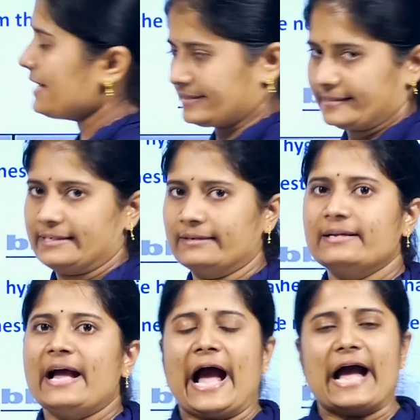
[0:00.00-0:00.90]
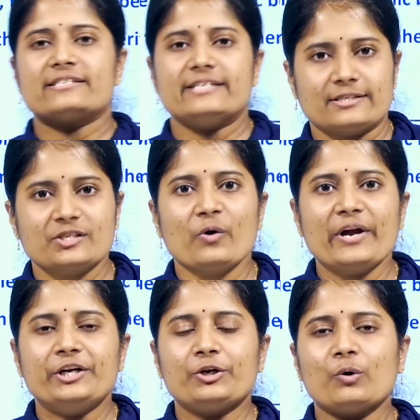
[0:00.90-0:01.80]
next. As just now
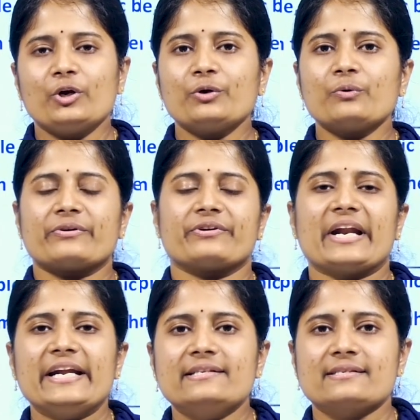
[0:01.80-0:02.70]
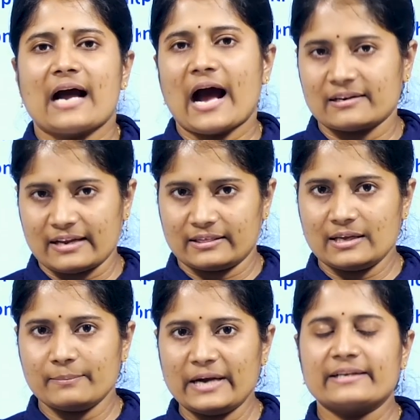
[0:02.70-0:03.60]
I told you, traits are
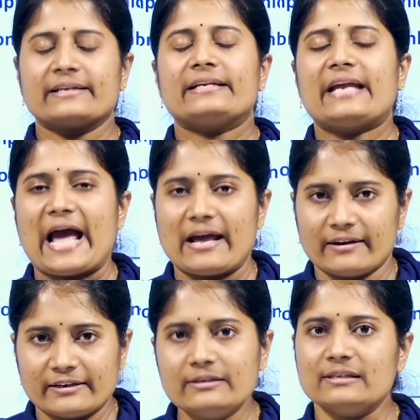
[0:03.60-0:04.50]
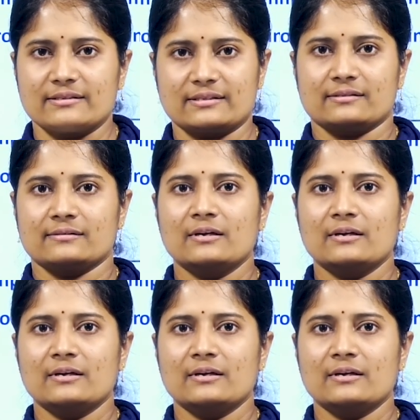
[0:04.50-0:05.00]
nothing but characters,